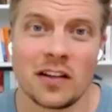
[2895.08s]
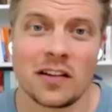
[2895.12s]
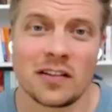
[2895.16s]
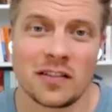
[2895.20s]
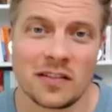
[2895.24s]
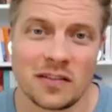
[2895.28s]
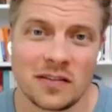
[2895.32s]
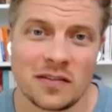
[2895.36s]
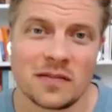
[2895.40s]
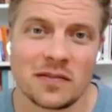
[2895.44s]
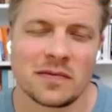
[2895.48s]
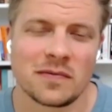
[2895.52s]
two
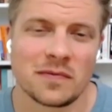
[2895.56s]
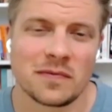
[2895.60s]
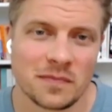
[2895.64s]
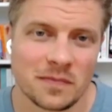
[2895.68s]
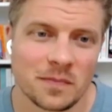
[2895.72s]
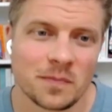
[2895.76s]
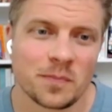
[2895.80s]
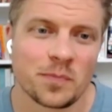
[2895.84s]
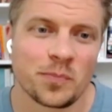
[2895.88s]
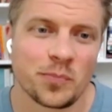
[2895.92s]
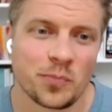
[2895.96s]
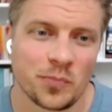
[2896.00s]

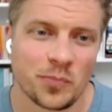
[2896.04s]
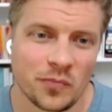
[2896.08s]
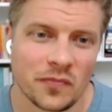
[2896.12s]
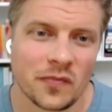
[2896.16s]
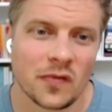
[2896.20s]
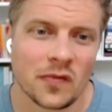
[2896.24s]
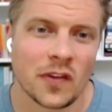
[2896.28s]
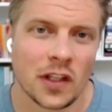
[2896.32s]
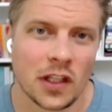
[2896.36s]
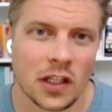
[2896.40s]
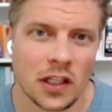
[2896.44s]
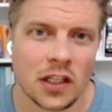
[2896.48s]
completely different
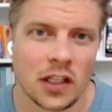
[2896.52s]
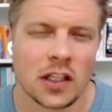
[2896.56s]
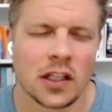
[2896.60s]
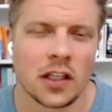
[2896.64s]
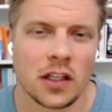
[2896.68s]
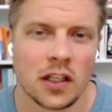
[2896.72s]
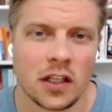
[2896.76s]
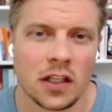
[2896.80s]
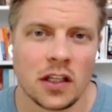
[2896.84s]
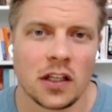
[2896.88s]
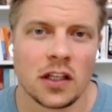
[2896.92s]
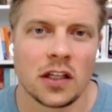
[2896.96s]

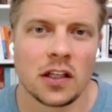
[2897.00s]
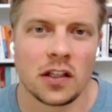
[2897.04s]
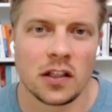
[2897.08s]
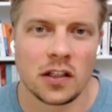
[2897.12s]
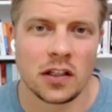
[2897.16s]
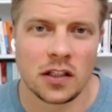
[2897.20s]
scenarios,